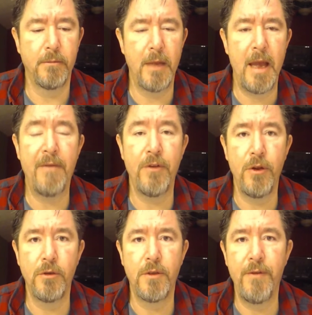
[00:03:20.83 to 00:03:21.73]

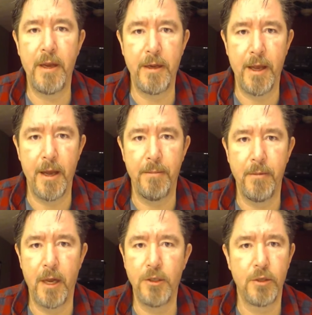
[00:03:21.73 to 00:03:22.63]
avenues of
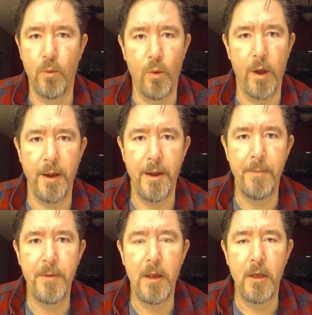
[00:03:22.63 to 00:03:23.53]
income, not just one.
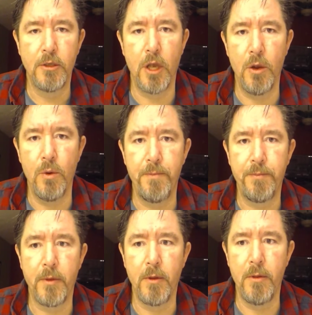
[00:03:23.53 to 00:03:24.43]

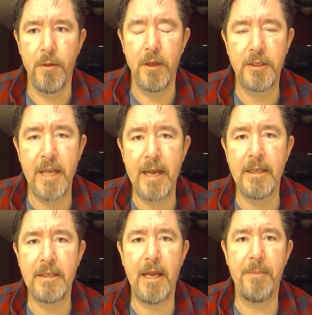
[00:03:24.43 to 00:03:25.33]
So the
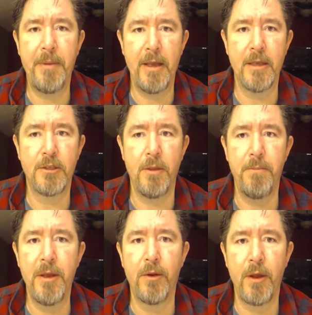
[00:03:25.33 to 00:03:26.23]
second step is to
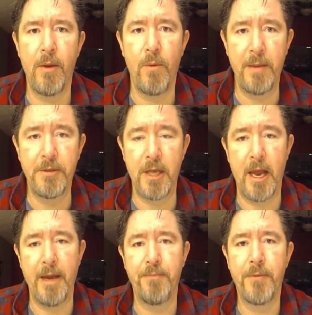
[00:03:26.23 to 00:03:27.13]
build a
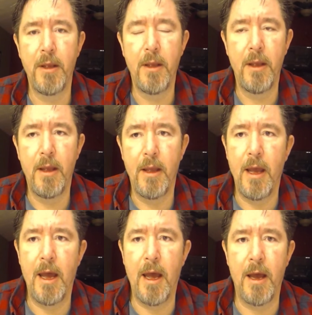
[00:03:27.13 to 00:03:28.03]
website.
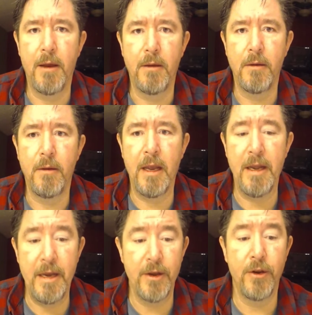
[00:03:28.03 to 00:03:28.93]

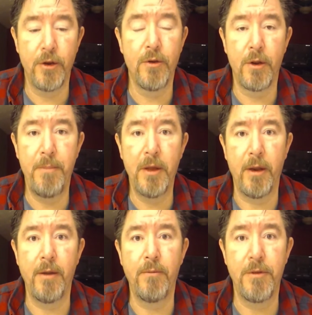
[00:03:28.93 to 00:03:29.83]
And here you're going to
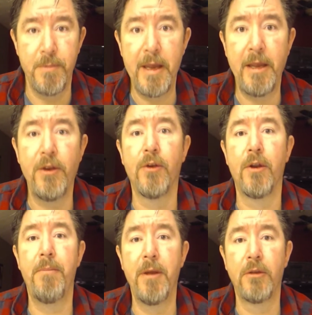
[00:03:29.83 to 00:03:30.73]
build it. With me, you're
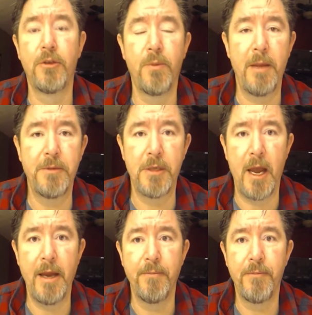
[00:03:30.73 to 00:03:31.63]
going to build your
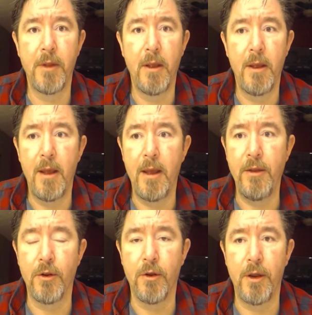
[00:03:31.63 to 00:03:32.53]
website.
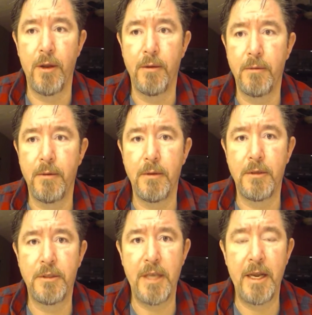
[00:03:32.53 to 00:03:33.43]
You're going to
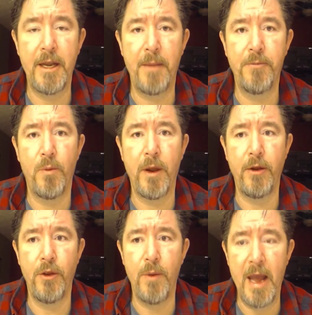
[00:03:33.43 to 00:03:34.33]
set it up to
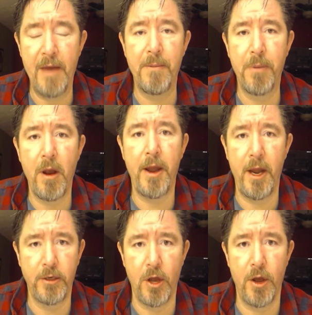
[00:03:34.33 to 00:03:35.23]
where you have a
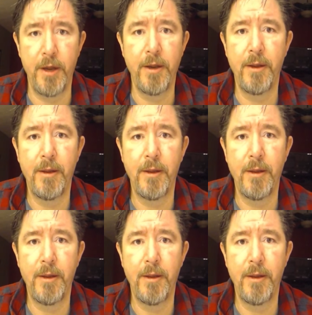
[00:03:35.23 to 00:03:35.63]
product on it,